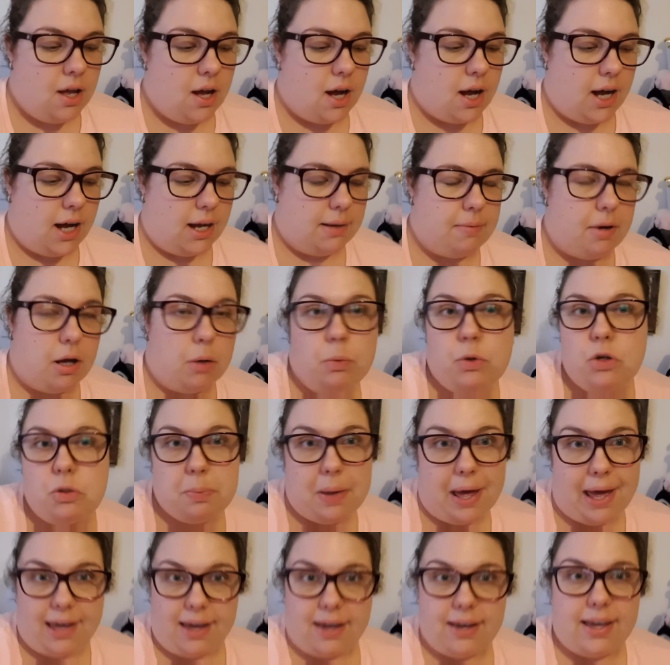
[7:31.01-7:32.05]
I would
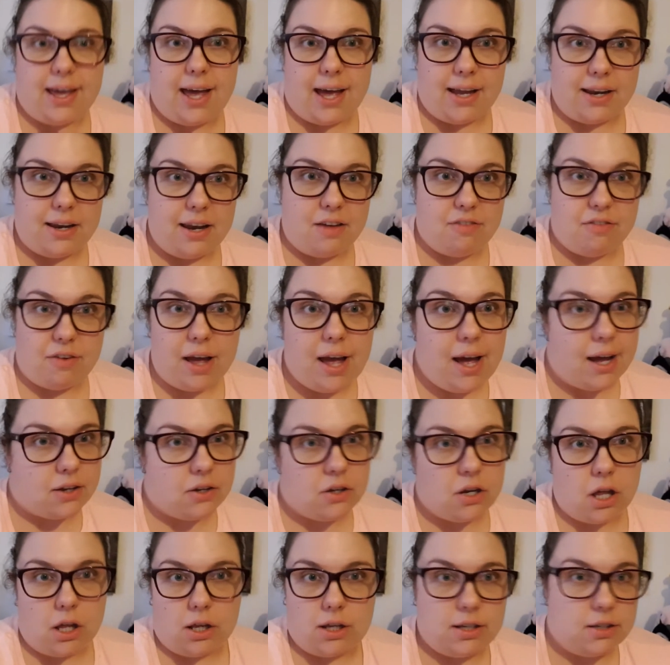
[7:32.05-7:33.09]
pay it again if I had
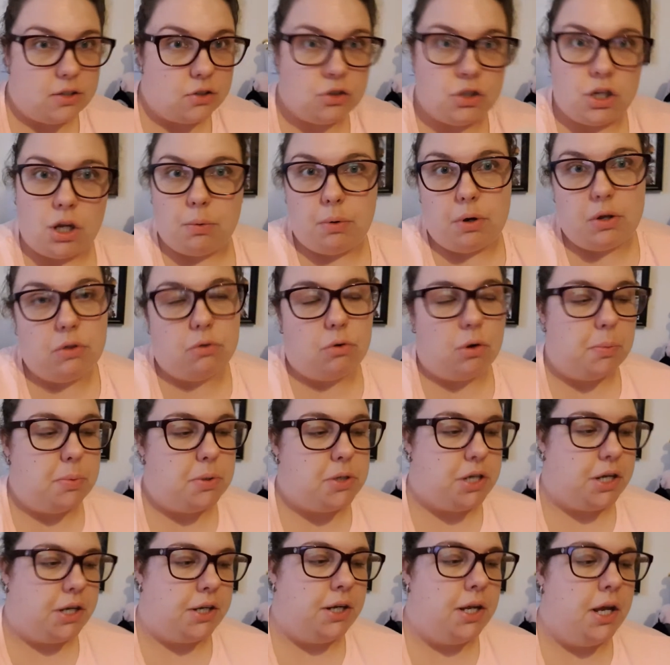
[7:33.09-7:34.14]
no other
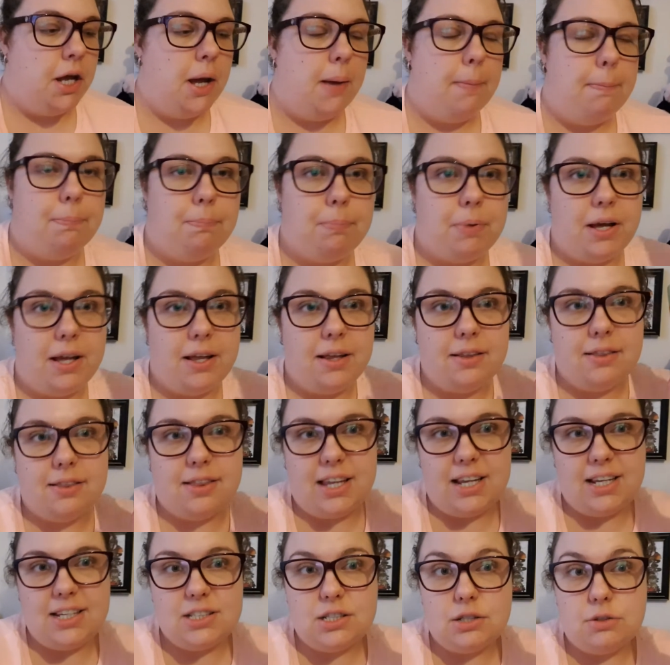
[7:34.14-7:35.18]
option, but
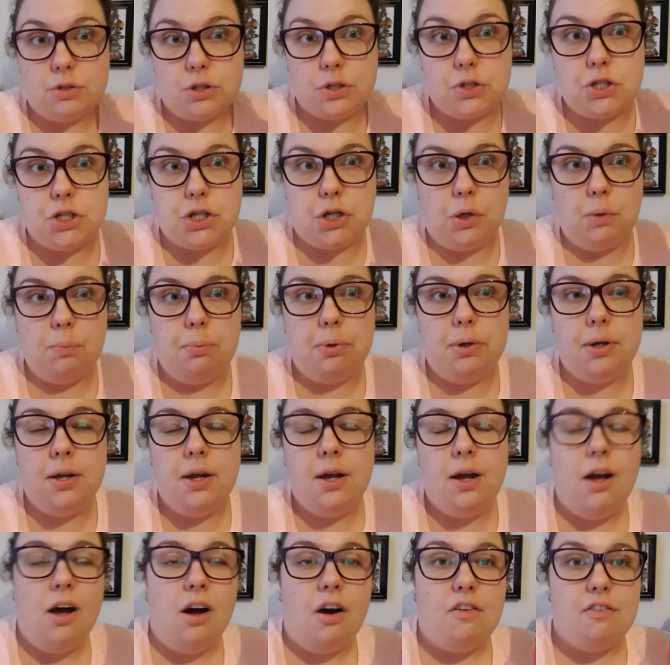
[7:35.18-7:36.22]
these are a dupe
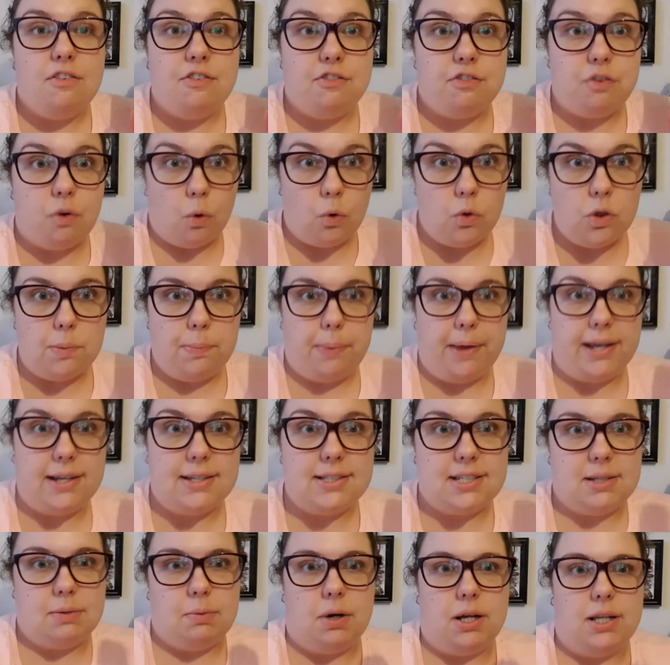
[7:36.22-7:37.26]
for the
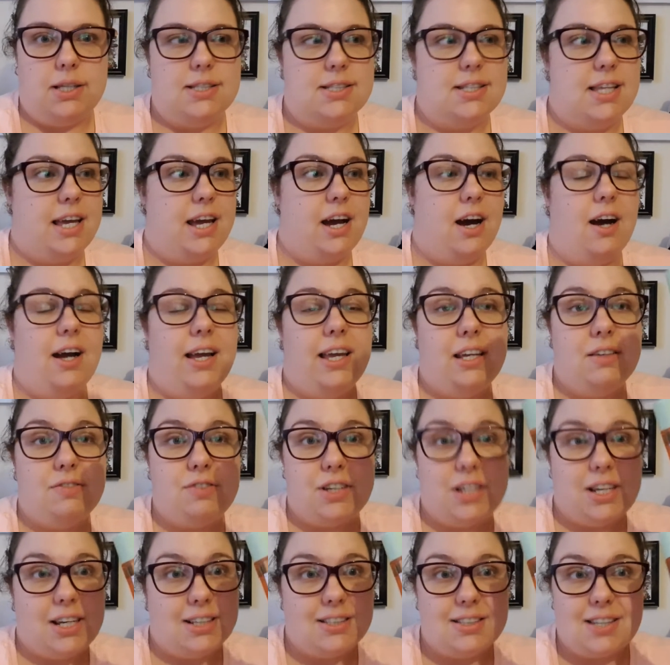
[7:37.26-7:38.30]
Pixie ones. They are
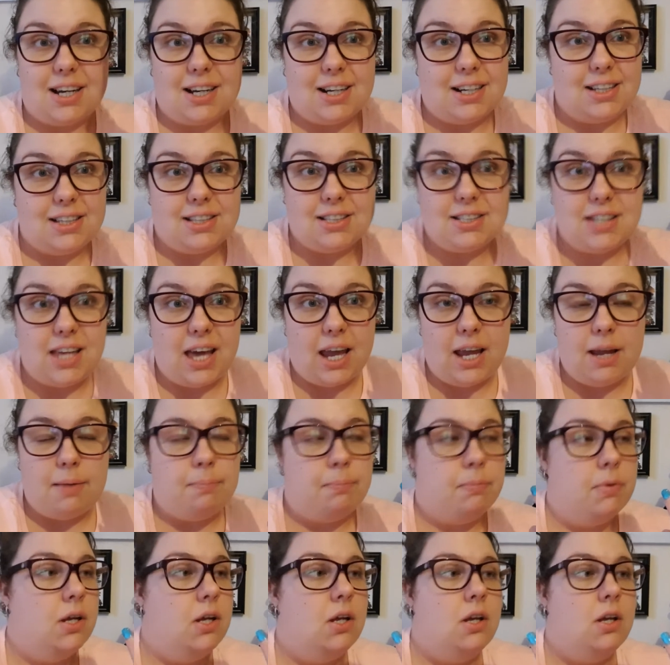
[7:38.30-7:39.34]
even exactly the
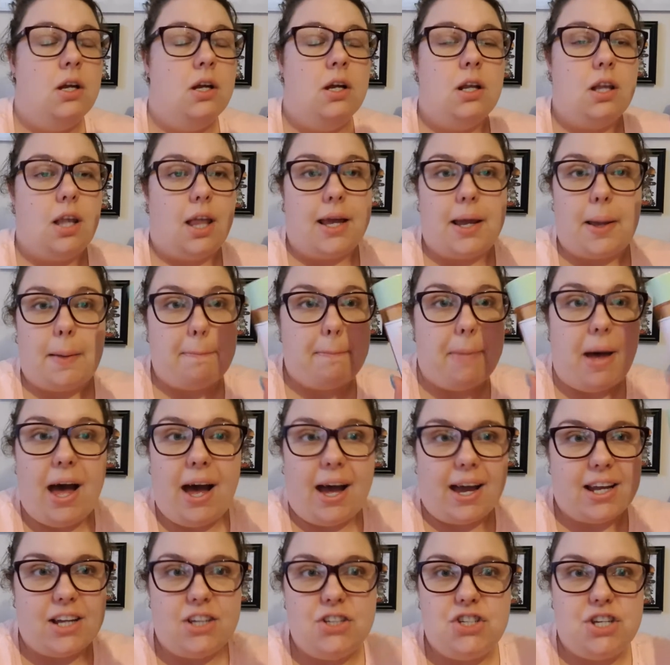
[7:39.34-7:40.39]
same like
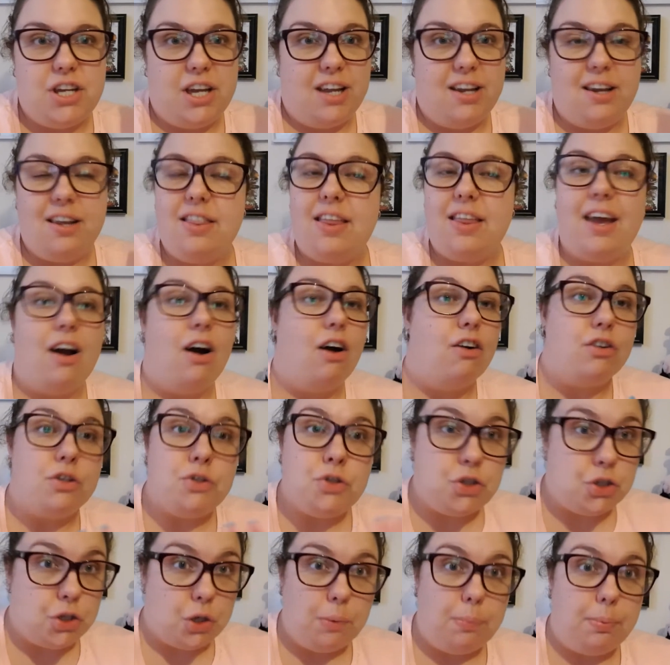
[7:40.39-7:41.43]
packaging. They are a
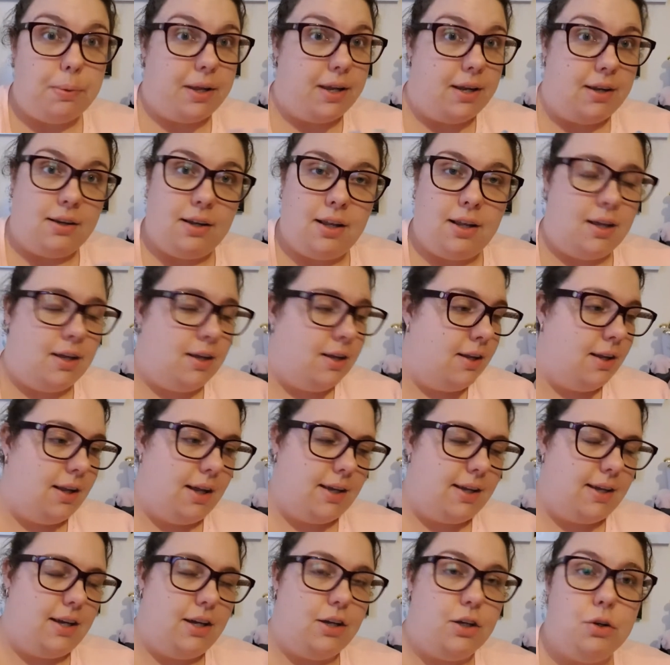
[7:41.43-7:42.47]
dupe in
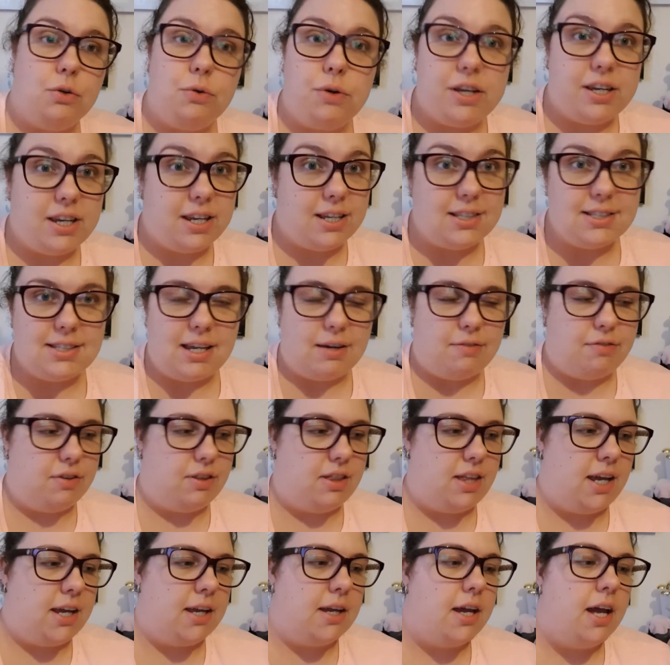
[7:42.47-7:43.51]
like ingredients,
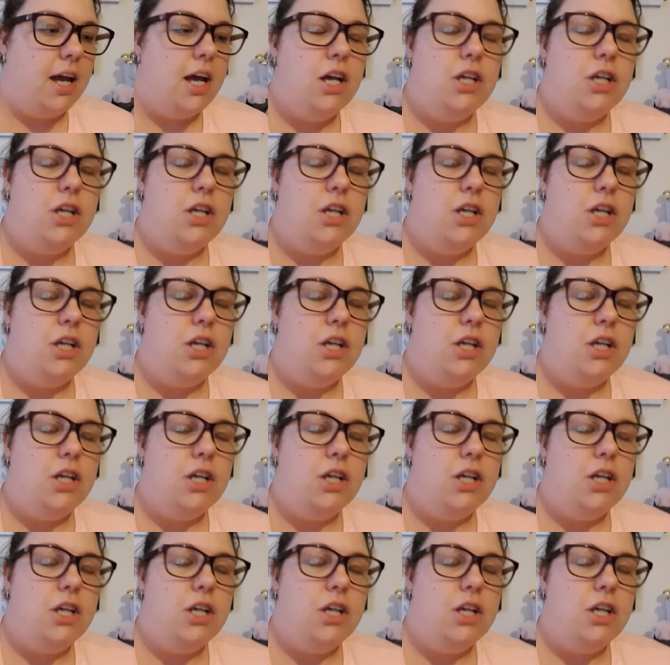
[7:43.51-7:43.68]
everything.